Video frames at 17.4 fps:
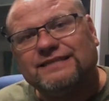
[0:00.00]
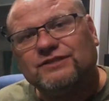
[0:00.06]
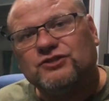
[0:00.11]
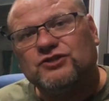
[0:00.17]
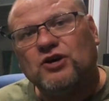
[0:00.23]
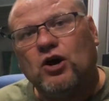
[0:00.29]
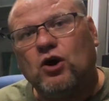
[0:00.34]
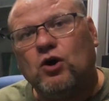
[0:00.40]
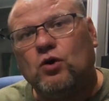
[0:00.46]
And
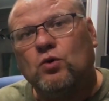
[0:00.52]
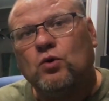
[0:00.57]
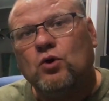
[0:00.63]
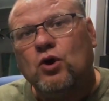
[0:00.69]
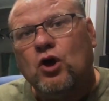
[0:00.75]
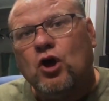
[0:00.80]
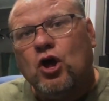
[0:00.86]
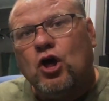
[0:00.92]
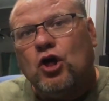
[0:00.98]
so
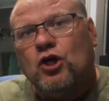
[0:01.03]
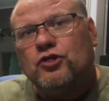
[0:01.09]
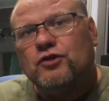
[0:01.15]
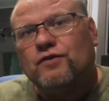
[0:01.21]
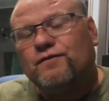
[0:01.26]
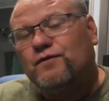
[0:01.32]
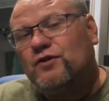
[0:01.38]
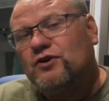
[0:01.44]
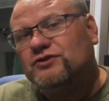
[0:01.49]

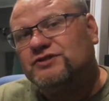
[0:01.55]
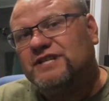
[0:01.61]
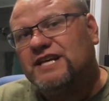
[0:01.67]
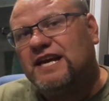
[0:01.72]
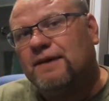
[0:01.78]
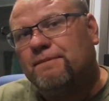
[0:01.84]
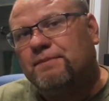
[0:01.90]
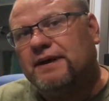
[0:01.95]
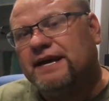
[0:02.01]
the first
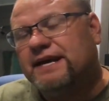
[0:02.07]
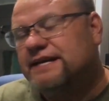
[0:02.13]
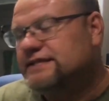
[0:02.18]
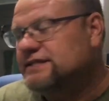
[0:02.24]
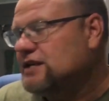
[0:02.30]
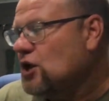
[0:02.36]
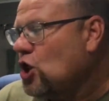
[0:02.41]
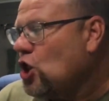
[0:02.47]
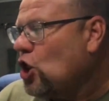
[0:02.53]
tip
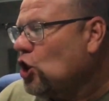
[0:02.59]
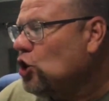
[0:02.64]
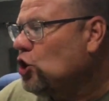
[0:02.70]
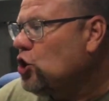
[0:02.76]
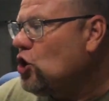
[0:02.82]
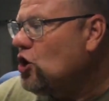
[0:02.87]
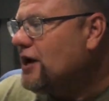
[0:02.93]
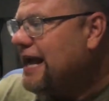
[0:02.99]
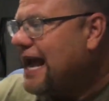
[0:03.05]
is
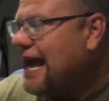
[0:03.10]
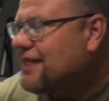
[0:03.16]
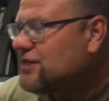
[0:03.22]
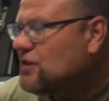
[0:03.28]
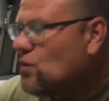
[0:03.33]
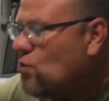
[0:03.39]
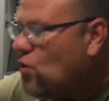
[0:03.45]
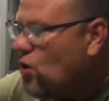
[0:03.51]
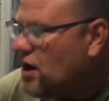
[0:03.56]
look at
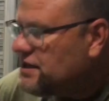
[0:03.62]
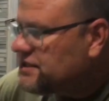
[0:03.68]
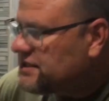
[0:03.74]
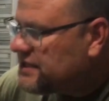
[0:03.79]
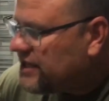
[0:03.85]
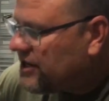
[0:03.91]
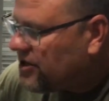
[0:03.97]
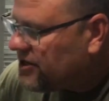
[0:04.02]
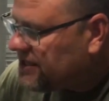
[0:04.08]
the ones
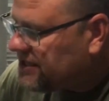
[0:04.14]
that